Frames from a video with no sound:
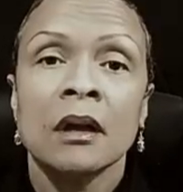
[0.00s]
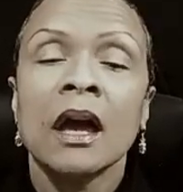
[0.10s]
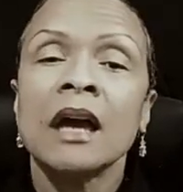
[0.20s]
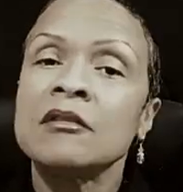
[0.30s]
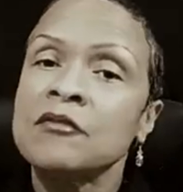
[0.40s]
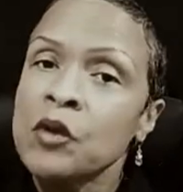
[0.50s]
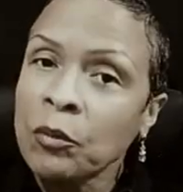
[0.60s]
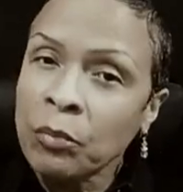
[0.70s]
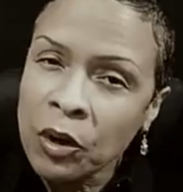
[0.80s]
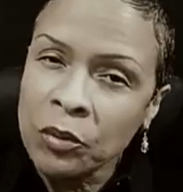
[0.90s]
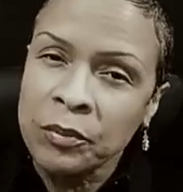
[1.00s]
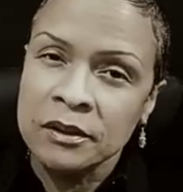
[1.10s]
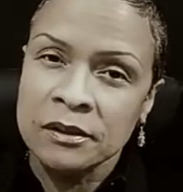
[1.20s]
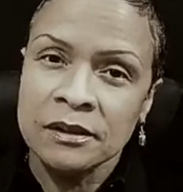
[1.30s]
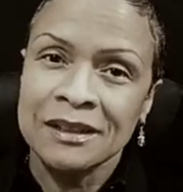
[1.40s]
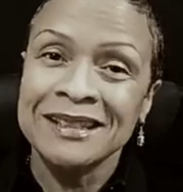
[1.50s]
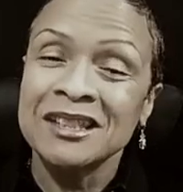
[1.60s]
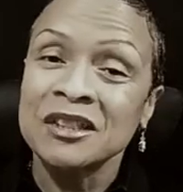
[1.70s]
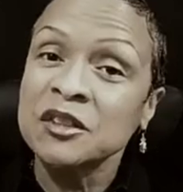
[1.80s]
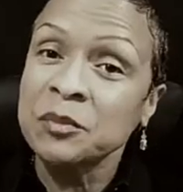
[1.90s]
and if your purpose is
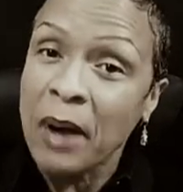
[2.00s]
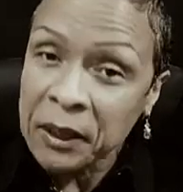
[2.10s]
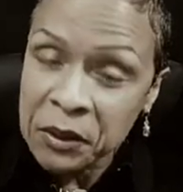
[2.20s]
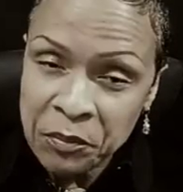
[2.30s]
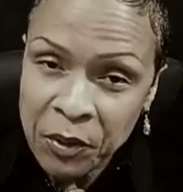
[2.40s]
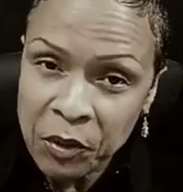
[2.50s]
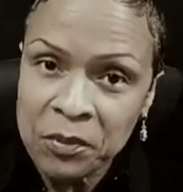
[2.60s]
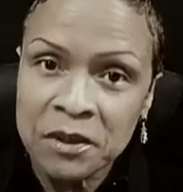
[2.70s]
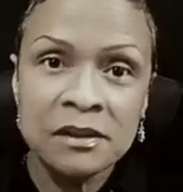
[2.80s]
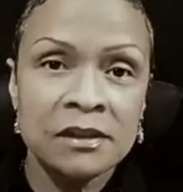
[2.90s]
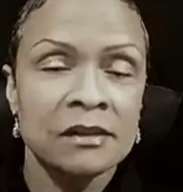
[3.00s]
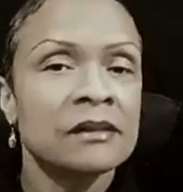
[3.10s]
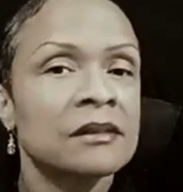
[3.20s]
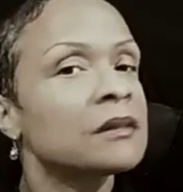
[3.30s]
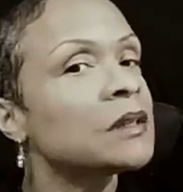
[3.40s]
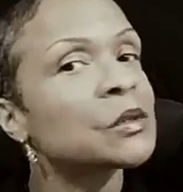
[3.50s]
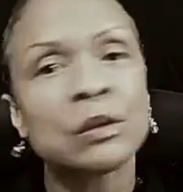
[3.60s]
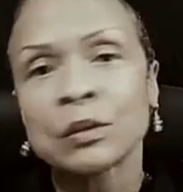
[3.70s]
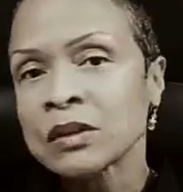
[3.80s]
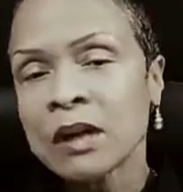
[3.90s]
inspired purpose, there's no
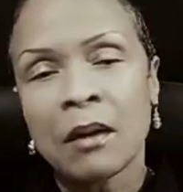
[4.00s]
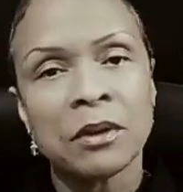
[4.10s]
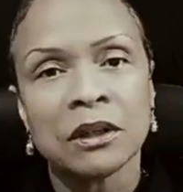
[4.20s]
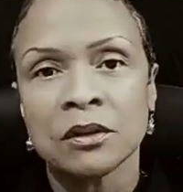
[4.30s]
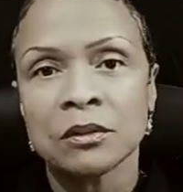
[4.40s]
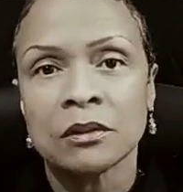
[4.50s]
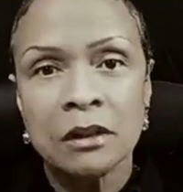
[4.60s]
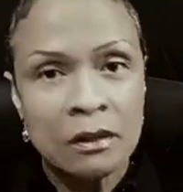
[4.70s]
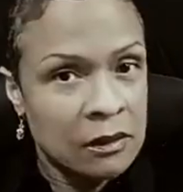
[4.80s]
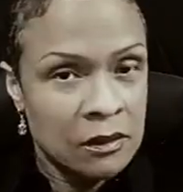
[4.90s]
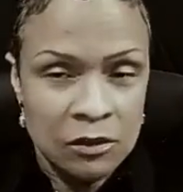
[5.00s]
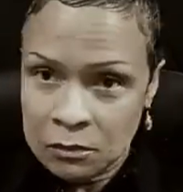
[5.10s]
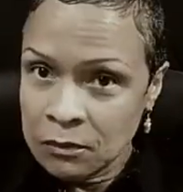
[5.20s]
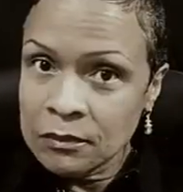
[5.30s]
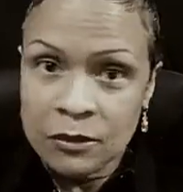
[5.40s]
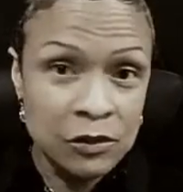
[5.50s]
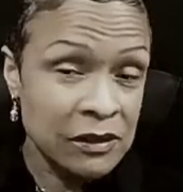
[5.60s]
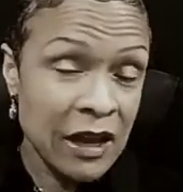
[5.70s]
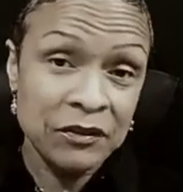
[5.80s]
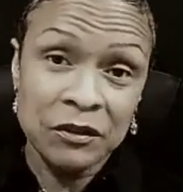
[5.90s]
stopping you. You just
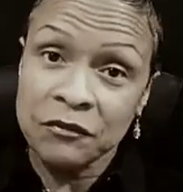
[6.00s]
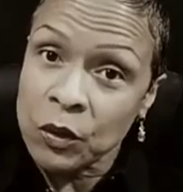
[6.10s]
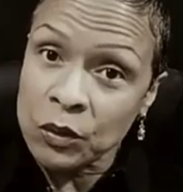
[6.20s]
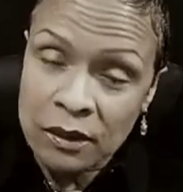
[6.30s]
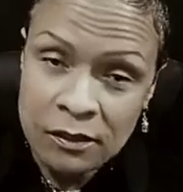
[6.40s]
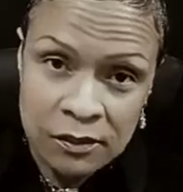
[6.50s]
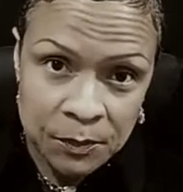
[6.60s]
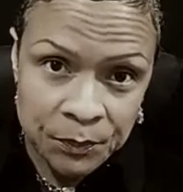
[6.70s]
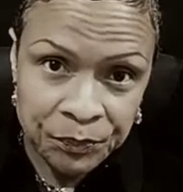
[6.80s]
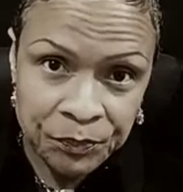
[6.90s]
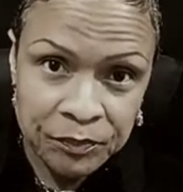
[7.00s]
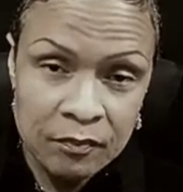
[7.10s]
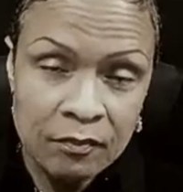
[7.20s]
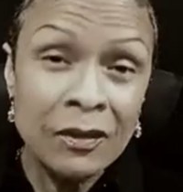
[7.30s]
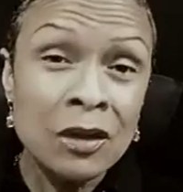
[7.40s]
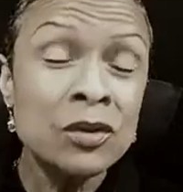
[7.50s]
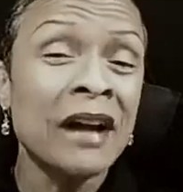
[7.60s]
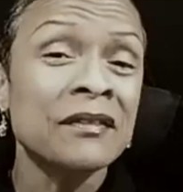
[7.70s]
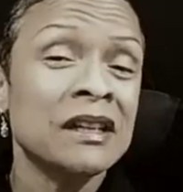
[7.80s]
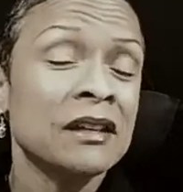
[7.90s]
have to focus. You
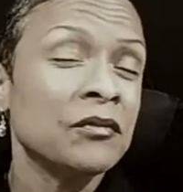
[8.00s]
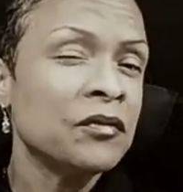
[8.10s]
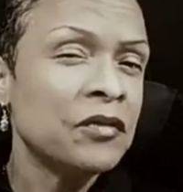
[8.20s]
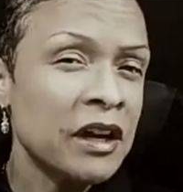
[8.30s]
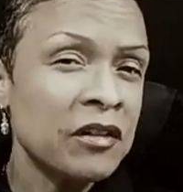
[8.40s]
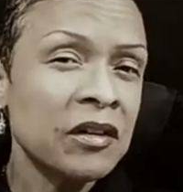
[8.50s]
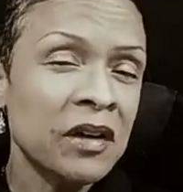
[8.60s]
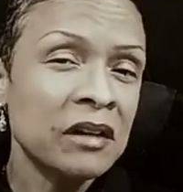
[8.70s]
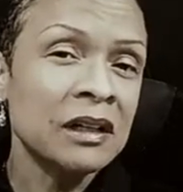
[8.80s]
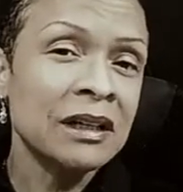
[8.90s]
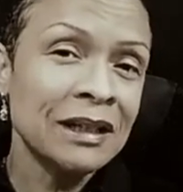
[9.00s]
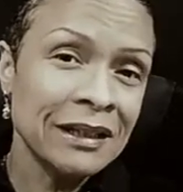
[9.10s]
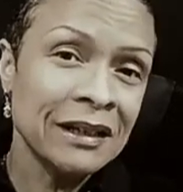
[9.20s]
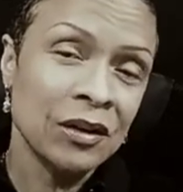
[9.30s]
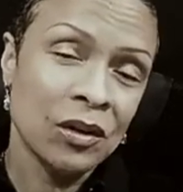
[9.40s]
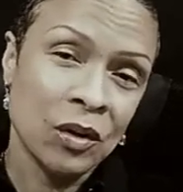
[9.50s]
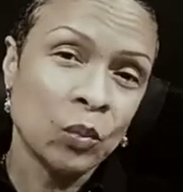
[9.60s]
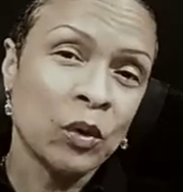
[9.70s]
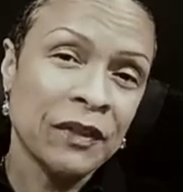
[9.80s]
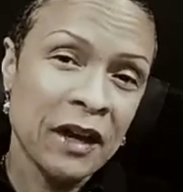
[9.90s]
have to get very, very clear on
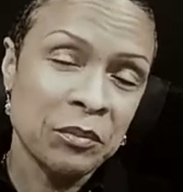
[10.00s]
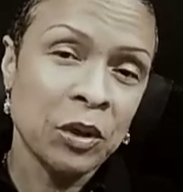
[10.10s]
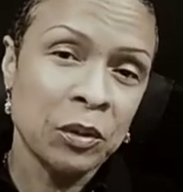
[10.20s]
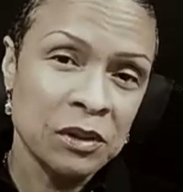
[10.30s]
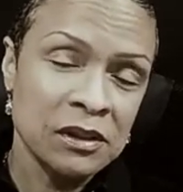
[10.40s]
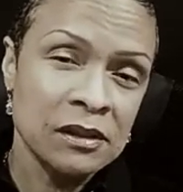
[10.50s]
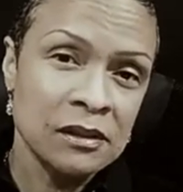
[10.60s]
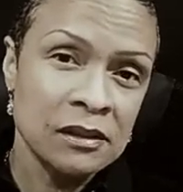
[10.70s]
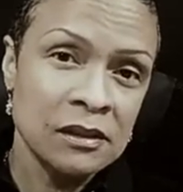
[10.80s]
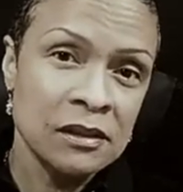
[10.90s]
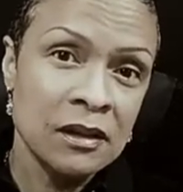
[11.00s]
what that purpose is.